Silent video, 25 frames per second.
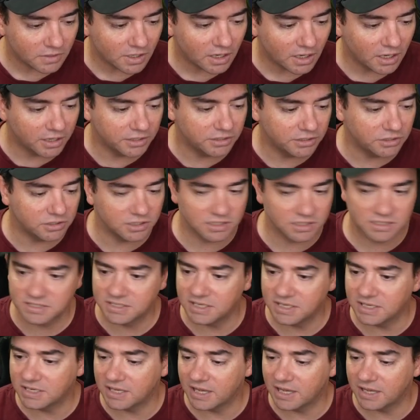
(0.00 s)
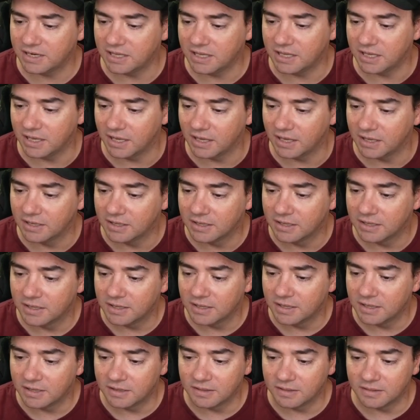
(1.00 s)
And you can see down here
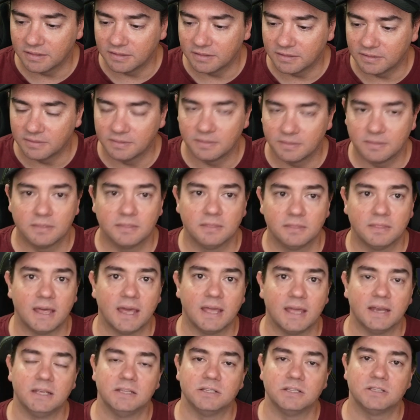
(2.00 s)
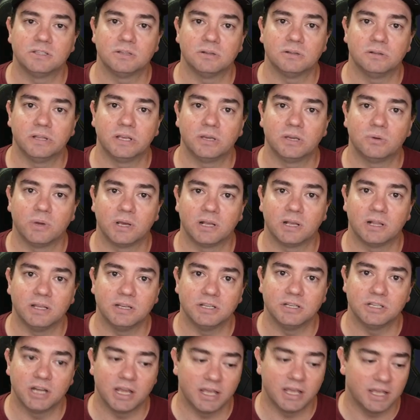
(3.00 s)
that installing
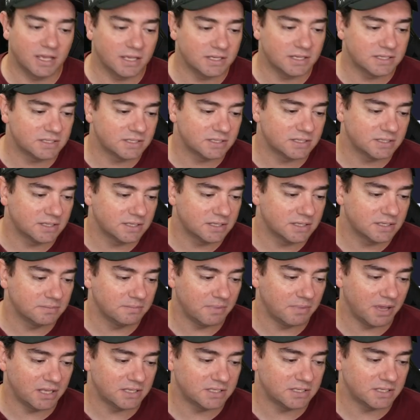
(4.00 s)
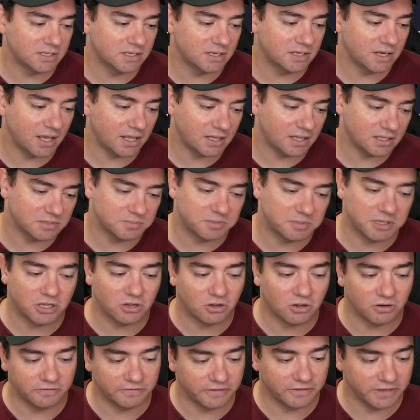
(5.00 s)
quick-lint-js Mason LSP
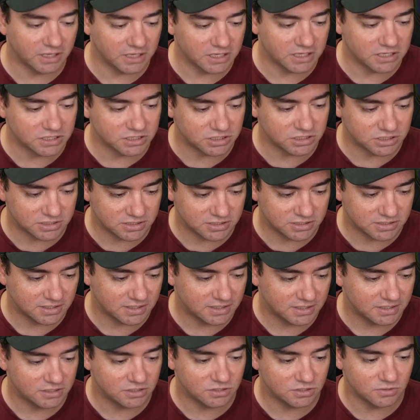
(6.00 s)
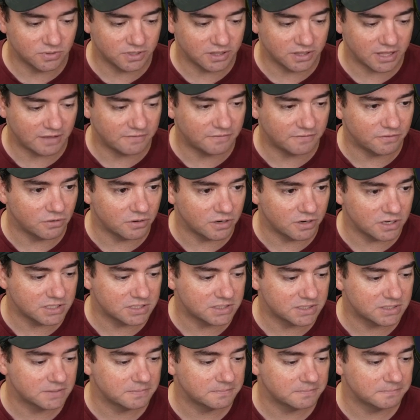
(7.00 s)
config is doing that for
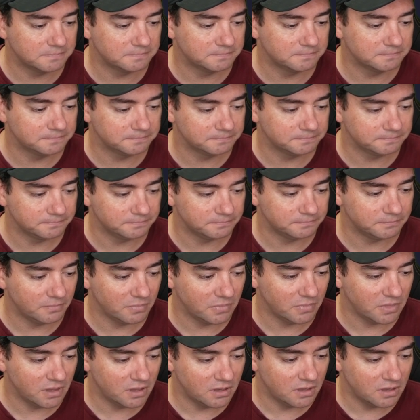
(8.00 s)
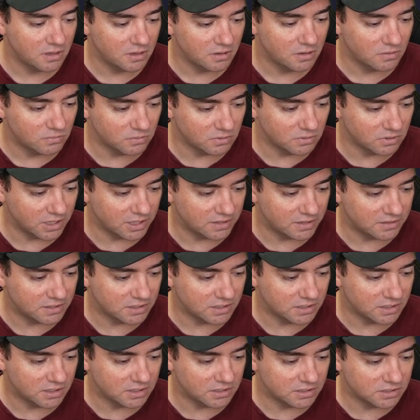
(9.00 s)
us. We'll let
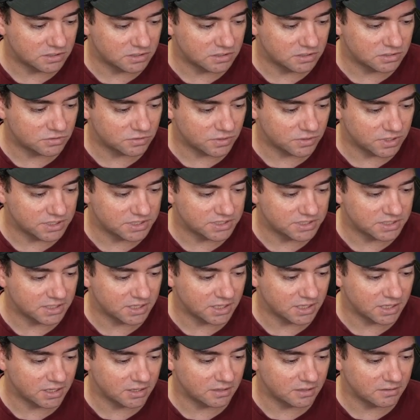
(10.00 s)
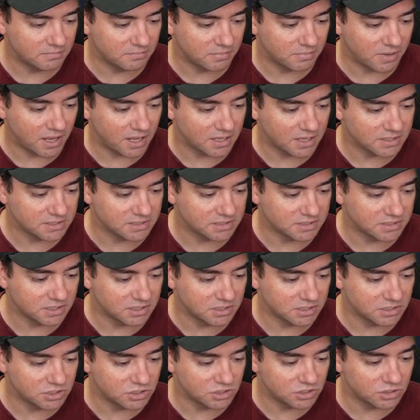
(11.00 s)
the tree sitter parsers
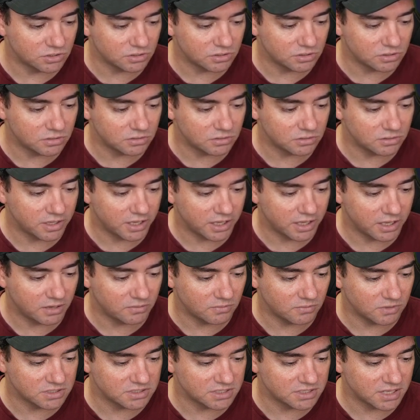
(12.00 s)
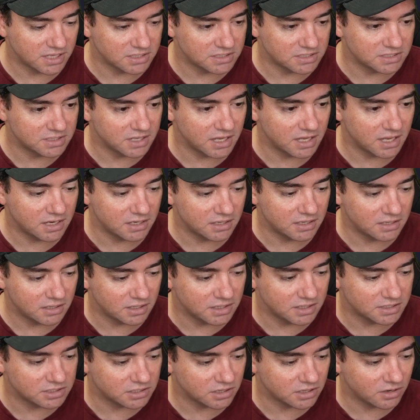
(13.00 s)
install, and once that's done,
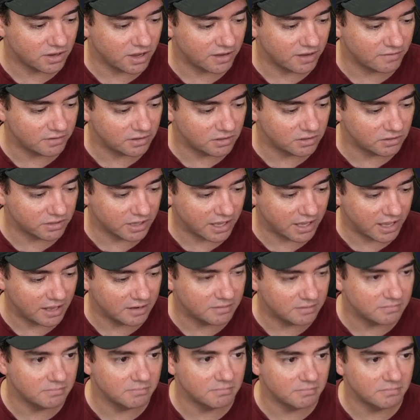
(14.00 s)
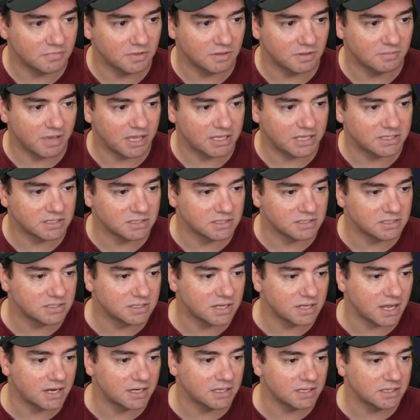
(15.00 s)
let's go have a look at the Mason
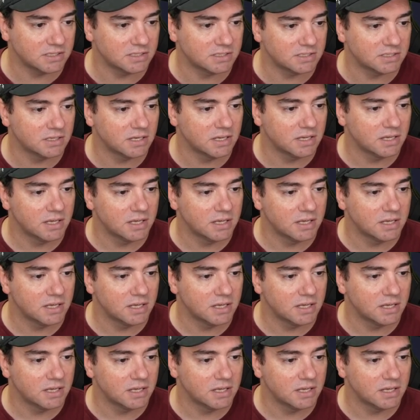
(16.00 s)
status.